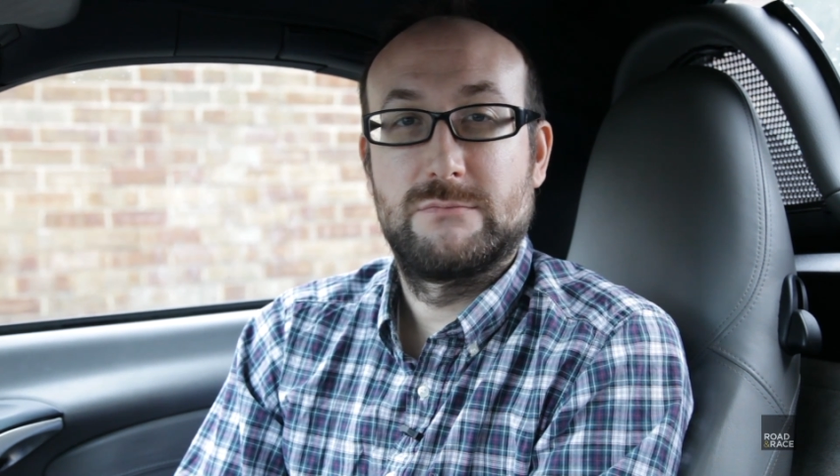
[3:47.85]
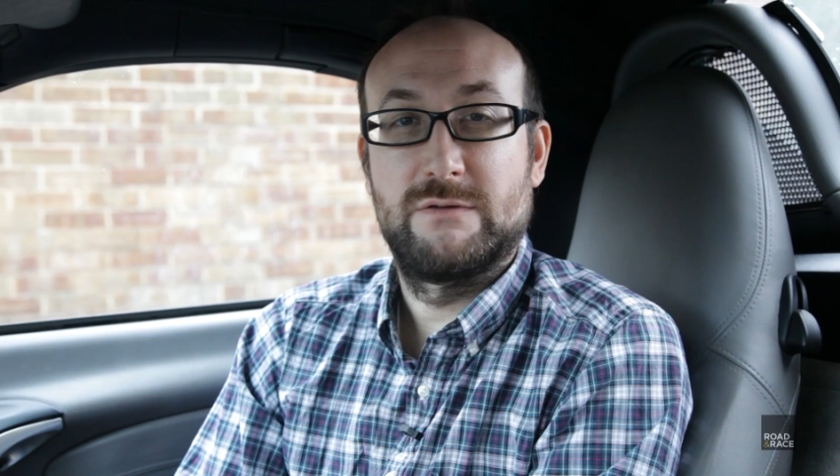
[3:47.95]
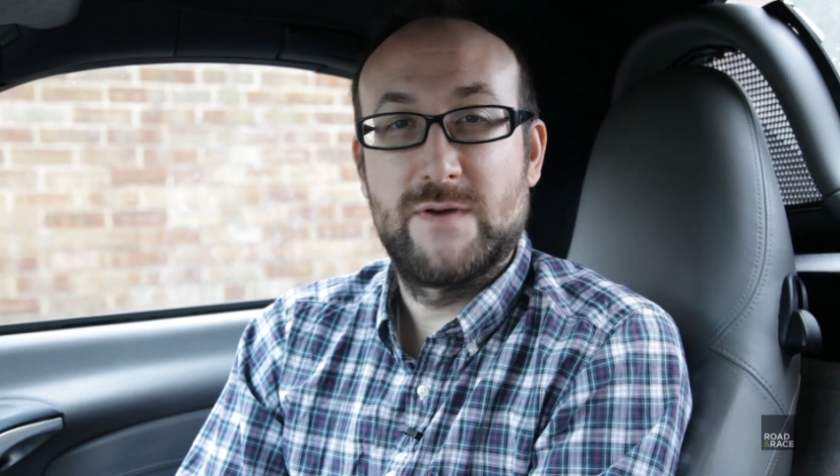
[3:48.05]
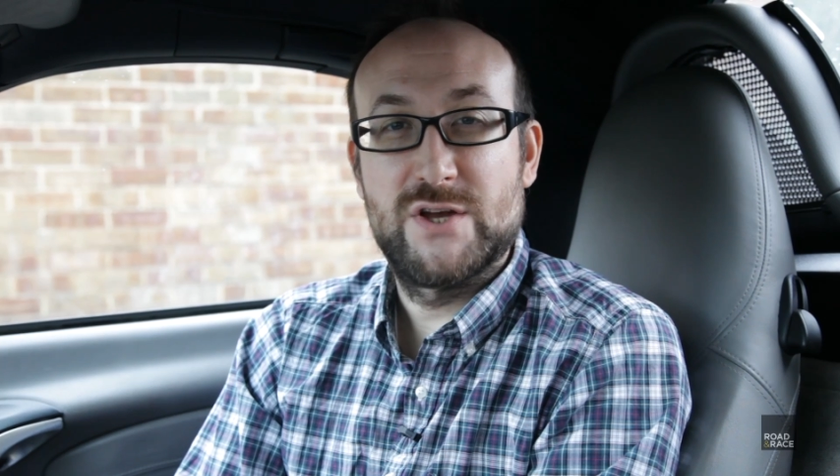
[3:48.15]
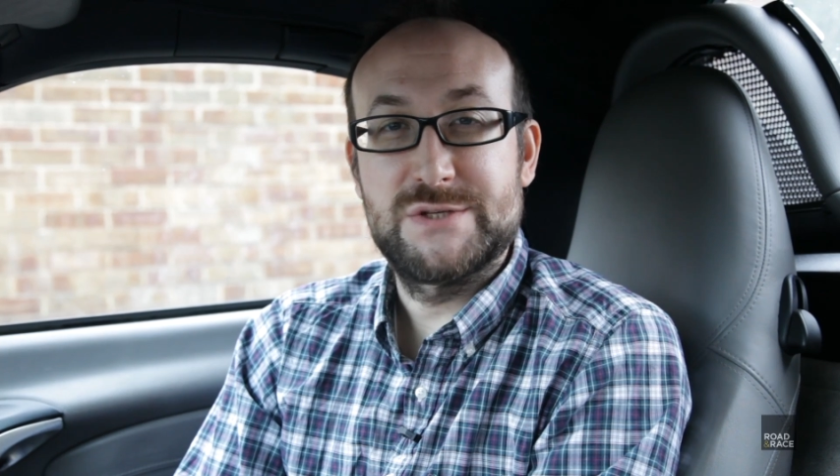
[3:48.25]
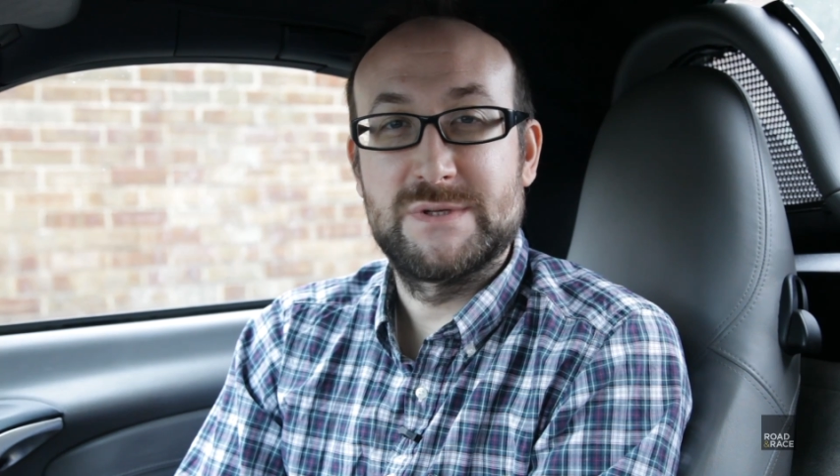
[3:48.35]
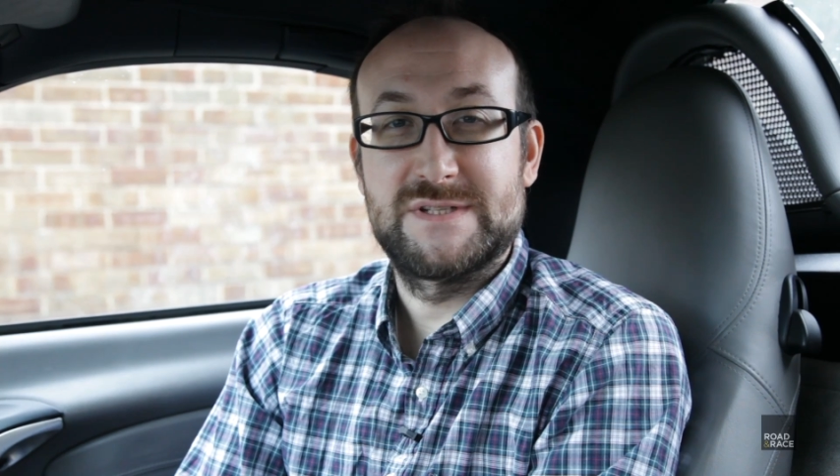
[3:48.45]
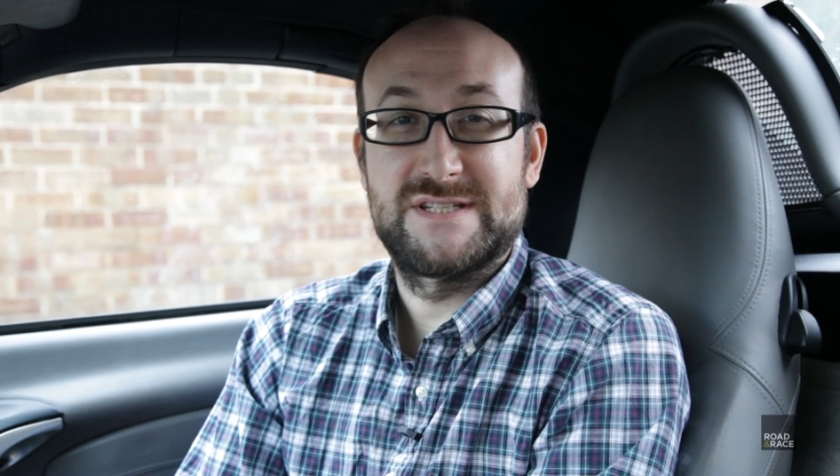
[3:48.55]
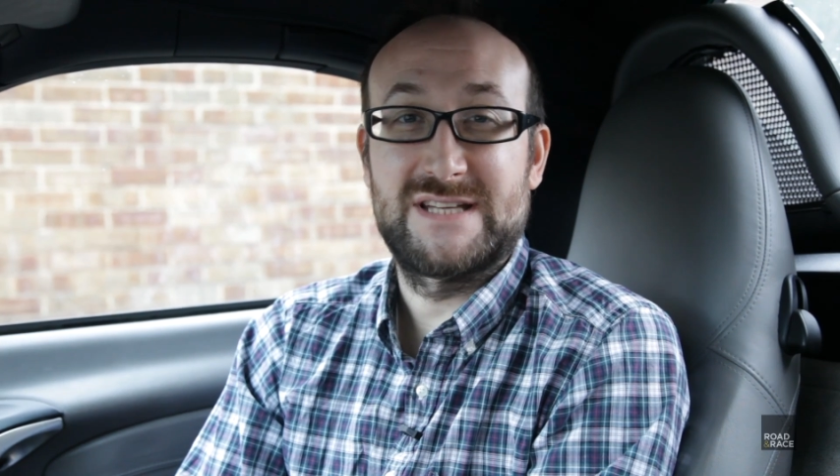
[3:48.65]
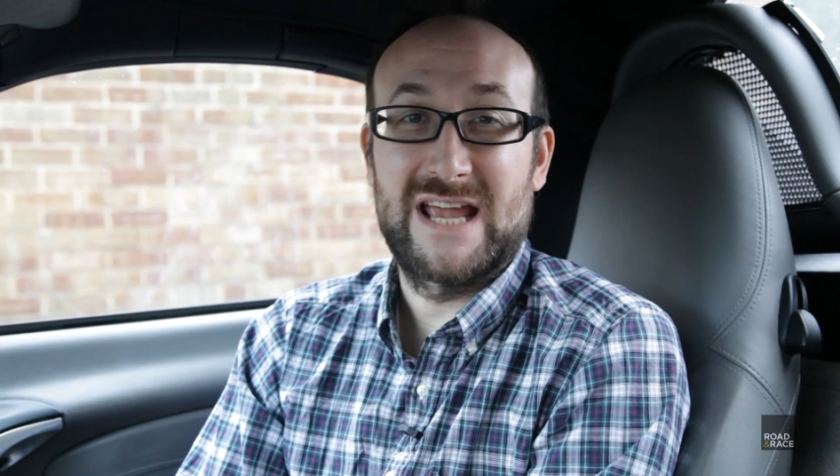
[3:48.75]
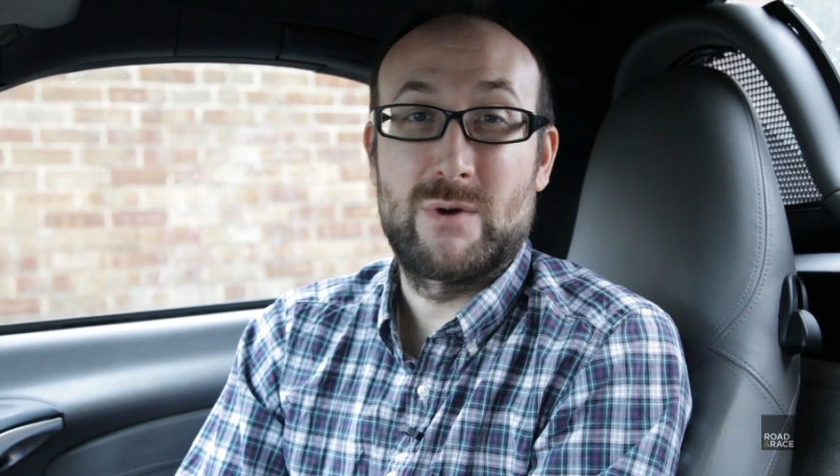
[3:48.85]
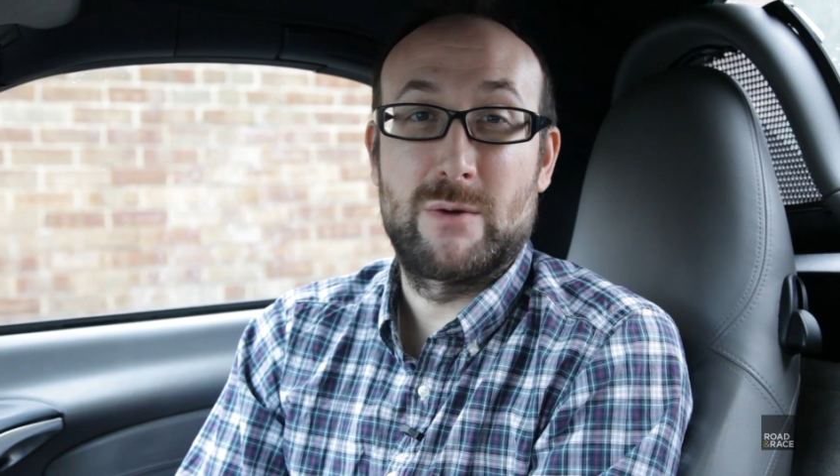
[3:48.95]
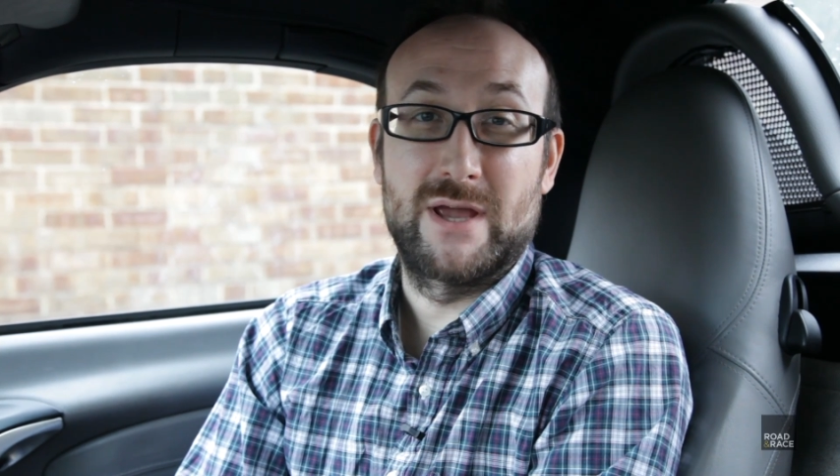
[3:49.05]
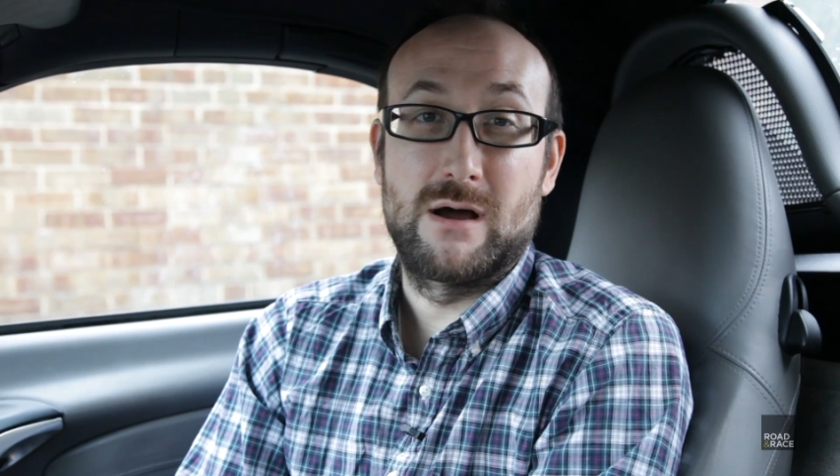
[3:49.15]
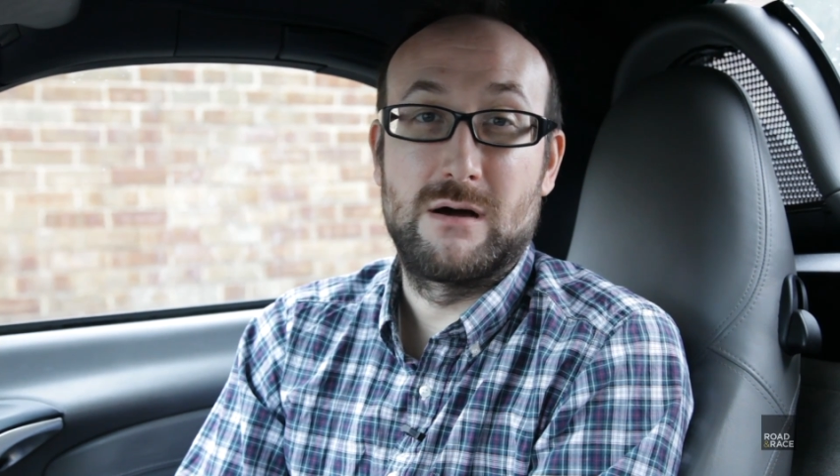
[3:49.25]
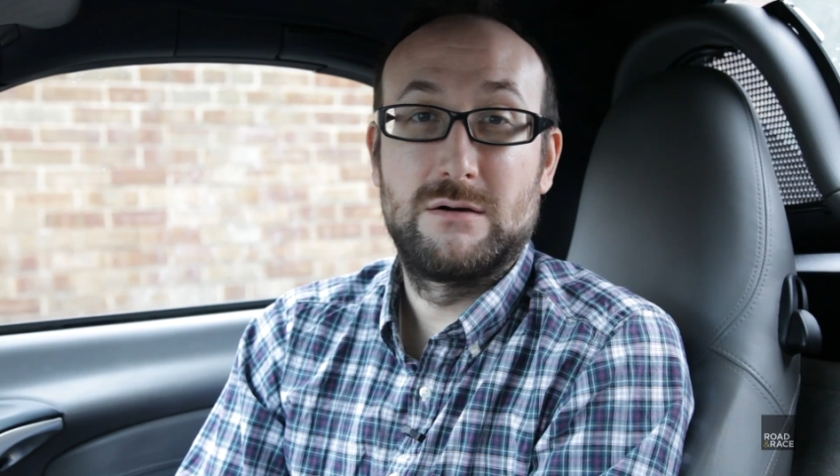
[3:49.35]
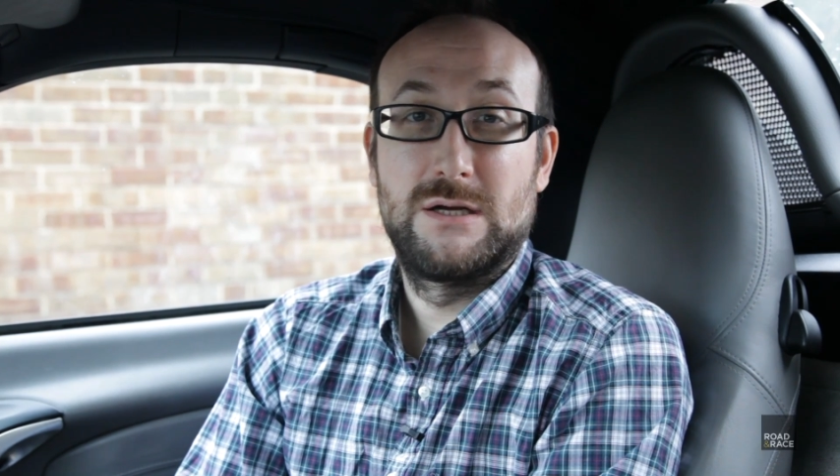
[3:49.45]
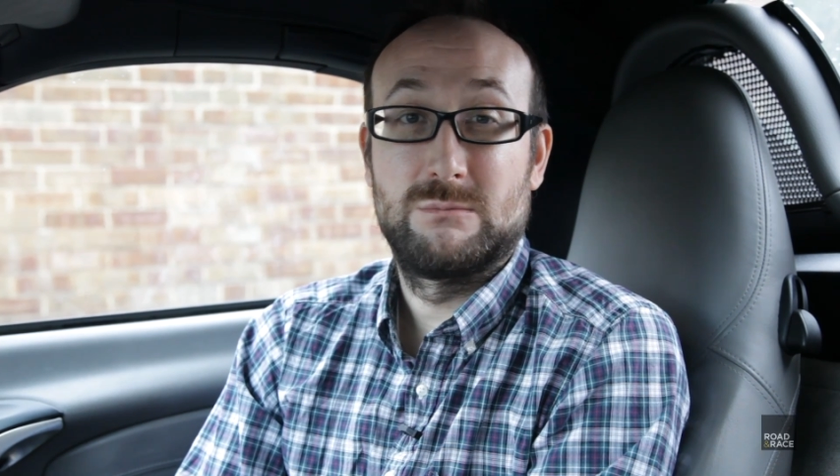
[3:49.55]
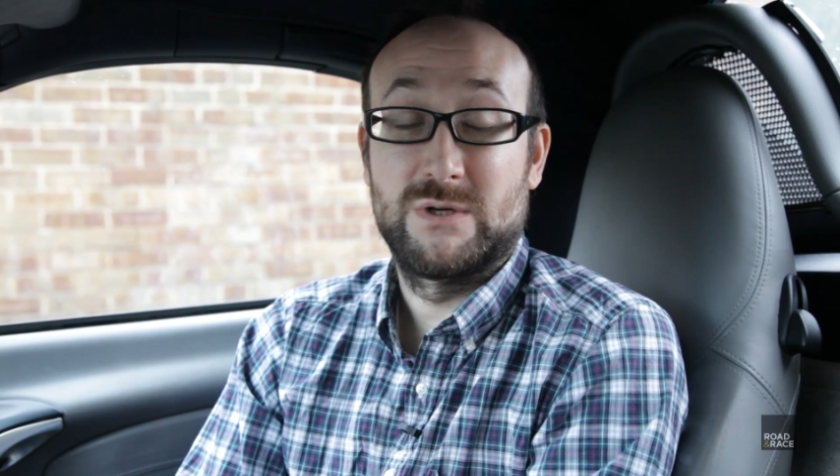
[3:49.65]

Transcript: The first one is to stay where we are.